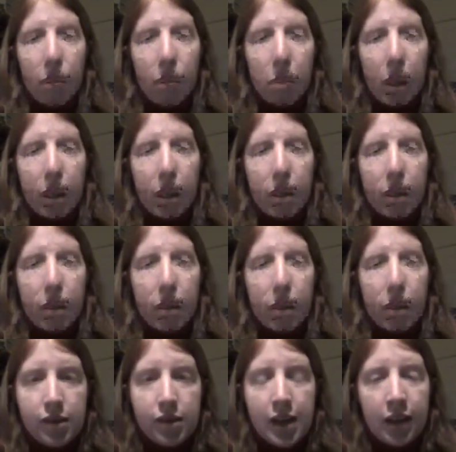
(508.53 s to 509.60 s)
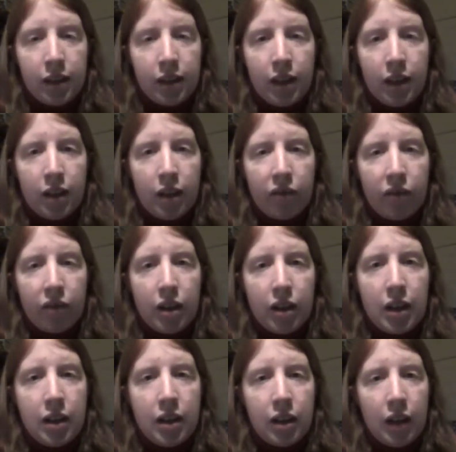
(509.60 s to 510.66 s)
But sadly enough,
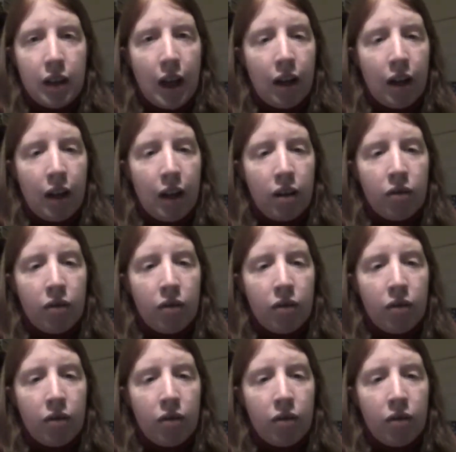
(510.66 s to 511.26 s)
he didn't have